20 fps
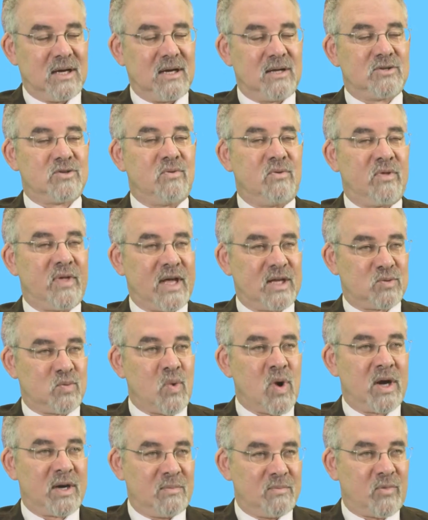So that's
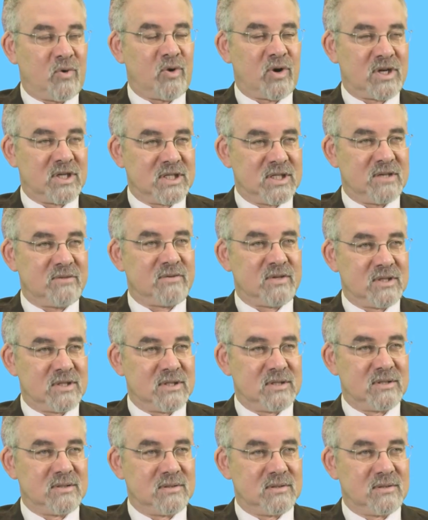one important difference,
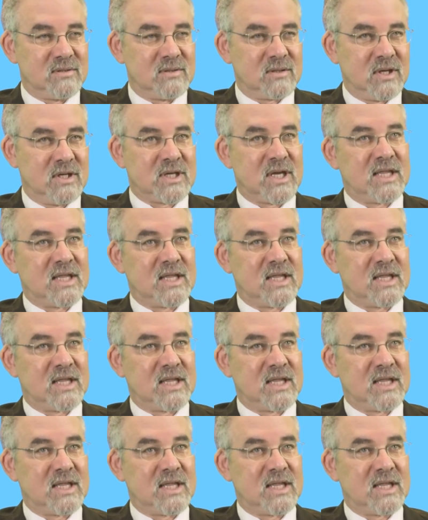because